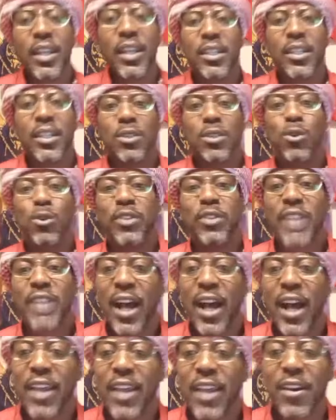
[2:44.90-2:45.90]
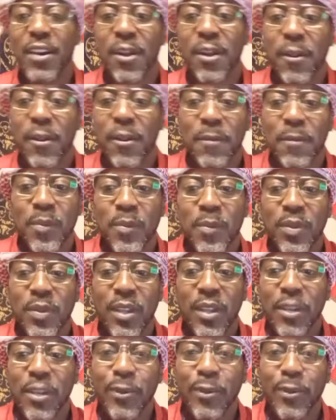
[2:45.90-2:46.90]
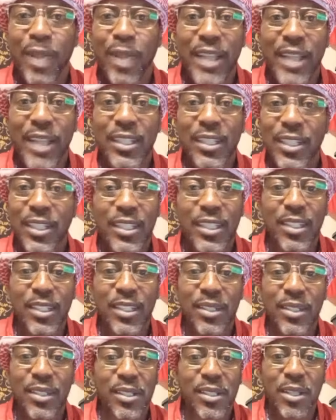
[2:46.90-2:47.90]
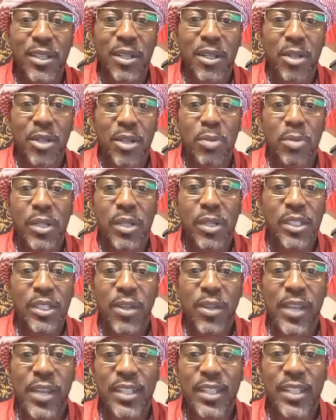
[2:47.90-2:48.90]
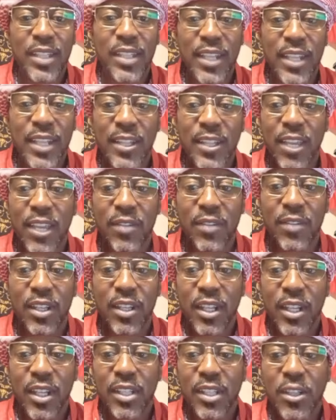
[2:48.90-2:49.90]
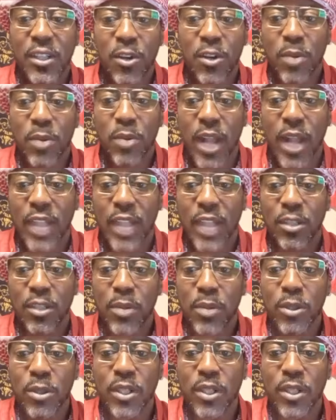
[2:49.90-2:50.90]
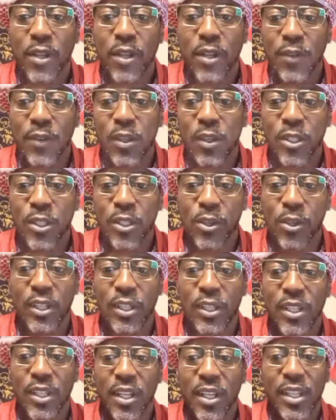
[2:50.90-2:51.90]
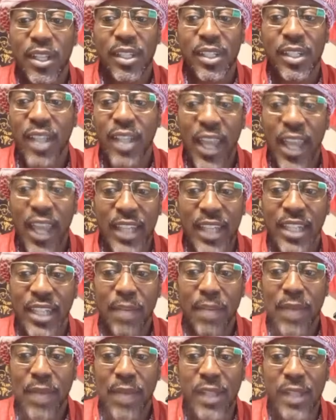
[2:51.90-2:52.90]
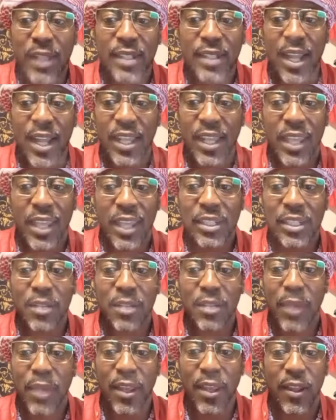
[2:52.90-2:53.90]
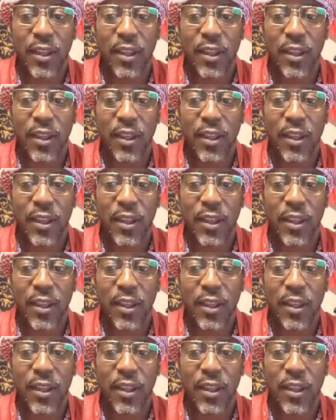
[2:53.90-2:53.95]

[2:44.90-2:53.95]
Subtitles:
due his hire. If you like the teachings, please don't hesitate to give a charitable contribution of your choice to Cash App $KGBay.